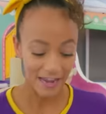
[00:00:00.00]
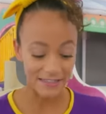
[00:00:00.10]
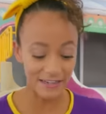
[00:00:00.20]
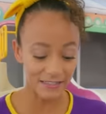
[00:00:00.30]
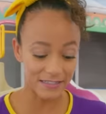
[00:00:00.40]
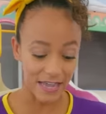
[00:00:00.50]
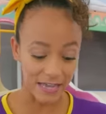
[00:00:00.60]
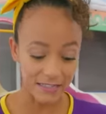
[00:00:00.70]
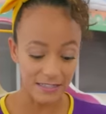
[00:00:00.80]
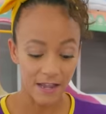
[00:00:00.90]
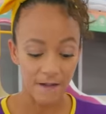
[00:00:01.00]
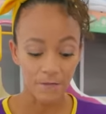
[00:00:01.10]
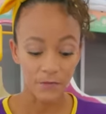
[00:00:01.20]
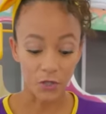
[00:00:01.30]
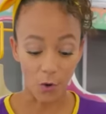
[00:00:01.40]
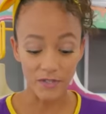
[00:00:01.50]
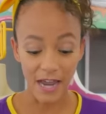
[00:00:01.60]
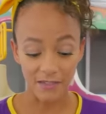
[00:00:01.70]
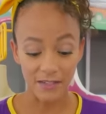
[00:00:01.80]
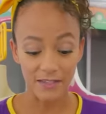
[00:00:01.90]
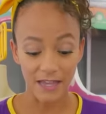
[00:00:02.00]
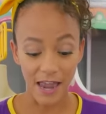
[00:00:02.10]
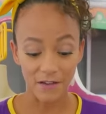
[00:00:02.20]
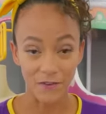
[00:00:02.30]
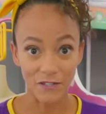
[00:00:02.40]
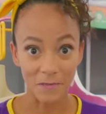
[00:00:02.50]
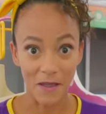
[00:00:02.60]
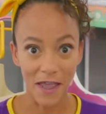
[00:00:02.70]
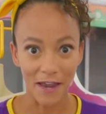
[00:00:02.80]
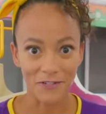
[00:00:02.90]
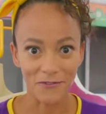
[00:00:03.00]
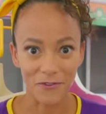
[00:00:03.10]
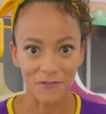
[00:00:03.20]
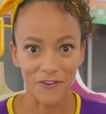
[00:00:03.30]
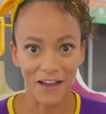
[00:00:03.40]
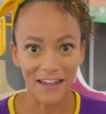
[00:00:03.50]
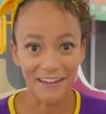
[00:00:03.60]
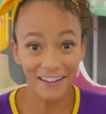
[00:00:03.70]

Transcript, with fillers: And then it says, go down the slide for some extra fun.